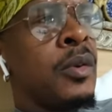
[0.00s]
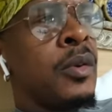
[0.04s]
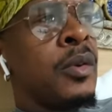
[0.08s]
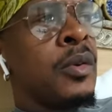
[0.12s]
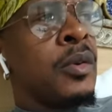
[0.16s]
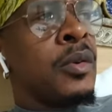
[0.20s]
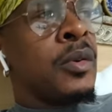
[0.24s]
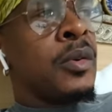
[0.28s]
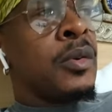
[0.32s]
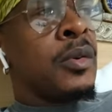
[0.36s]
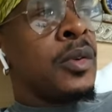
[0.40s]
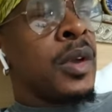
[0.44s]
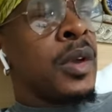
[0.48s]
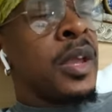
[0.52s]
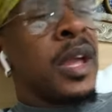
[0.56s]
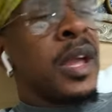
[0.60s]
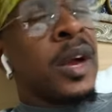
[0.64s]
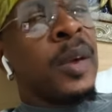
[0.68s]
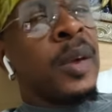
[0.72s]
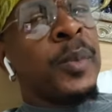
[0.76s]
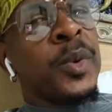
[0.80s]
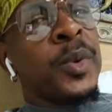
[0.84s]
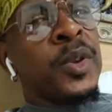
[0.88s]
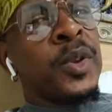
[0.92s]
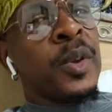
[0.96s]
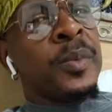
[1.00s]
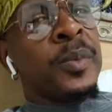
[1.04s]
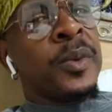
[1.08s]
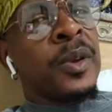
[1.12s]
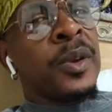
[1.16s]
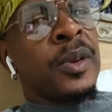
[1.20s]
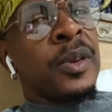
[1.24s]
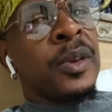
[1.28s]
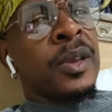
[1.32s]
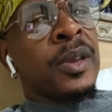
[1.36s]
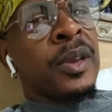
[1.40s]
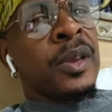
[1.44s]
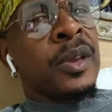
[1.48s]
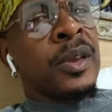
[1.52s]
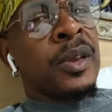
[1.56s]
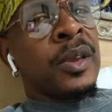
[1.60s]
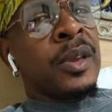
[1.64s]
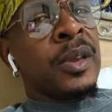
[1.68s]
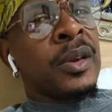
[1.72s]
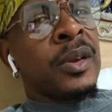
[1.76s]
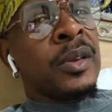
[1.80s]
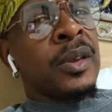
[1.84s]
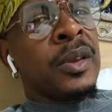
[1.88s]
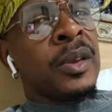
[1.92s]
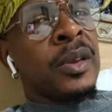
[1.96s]
And you got to put up your, your,
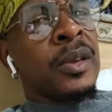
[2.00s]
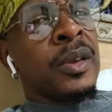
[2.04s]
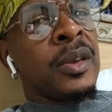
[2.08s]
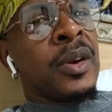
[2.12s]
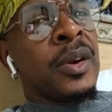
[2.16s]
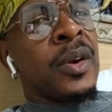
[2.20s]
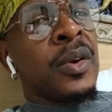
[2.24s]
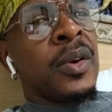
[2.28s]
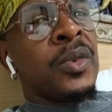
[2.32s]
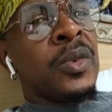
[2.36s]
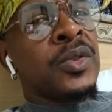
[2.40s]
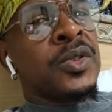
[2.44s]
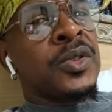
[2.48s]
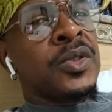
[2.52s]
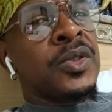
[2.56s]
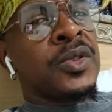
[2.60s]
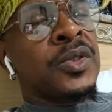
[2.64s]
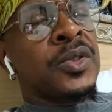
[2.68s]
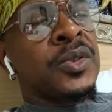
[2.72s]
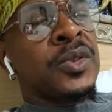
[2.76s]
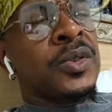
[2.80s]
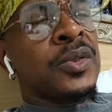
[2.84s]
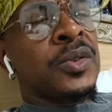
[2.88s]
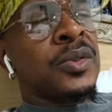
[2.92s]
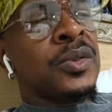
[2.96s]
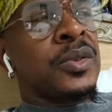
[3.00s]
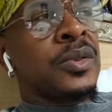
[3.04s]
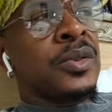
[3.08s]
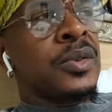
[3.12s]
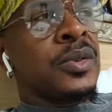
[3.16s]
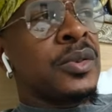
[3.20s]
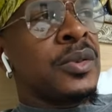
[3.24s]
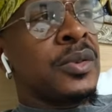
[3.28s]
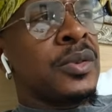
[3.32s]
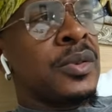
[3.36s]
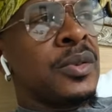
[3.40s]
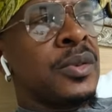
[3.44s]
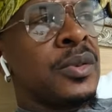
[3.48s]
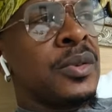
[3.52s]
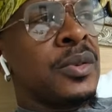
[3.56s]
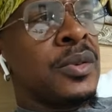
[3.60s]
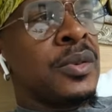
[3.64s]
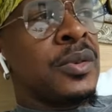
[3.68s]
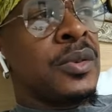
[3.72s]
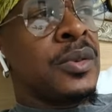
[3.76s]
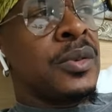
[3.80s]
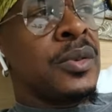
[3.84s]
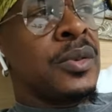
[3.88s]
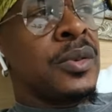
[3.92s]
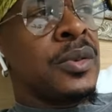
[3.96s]
your, your house
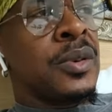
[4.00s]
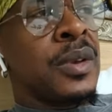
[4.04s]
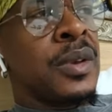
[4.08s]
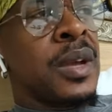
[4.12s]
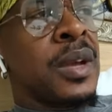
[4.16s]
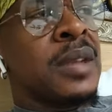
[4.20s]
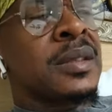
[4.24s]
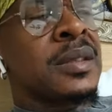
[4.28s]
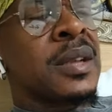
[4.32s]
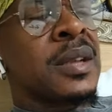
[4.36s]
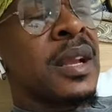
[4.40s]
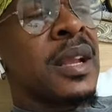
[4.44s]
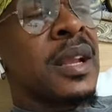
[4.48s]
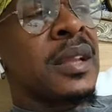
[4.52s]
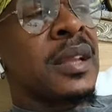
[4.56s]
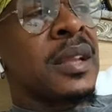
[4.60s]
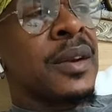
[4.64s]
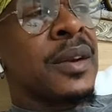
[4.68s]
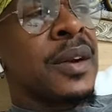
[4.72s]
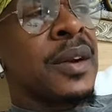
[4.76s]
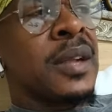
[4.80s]
as collateral,